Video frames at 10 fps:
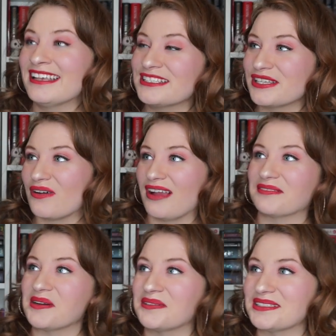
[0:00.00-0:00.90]
So
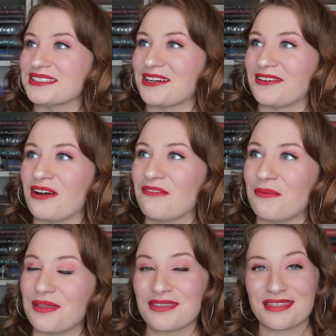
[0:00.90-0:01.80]
I'm going to start off
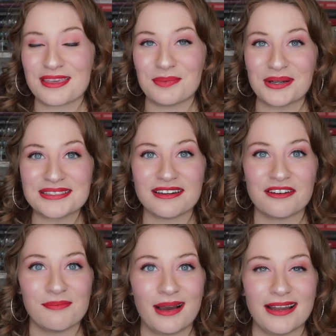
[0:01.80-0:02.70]
with the books
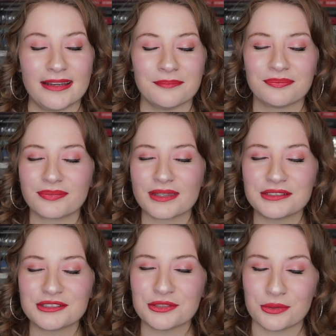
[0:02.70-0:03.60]
of my
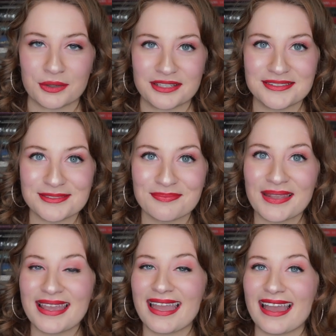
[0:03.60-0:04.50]
two queens,
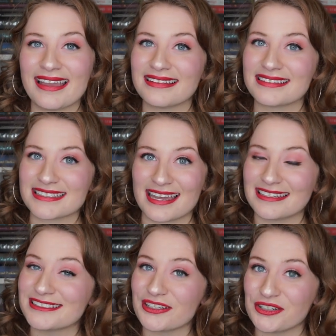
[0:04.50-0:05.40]
and that
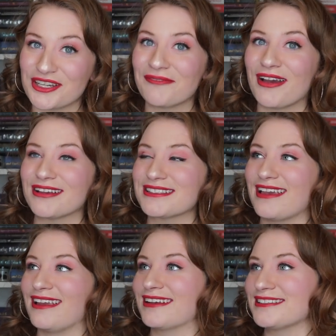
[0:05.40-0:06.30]
is Sarah J. Maas
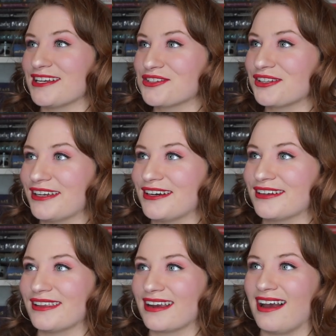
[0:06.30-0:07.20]
and Cassandra
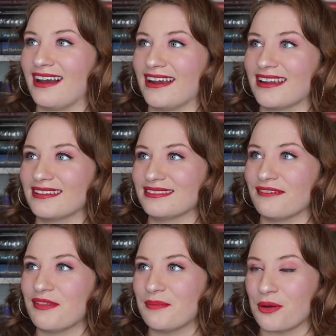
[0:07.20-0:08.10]
Clare. Like, I
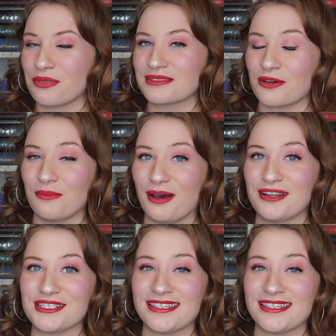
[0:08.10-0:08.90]
love them both so much.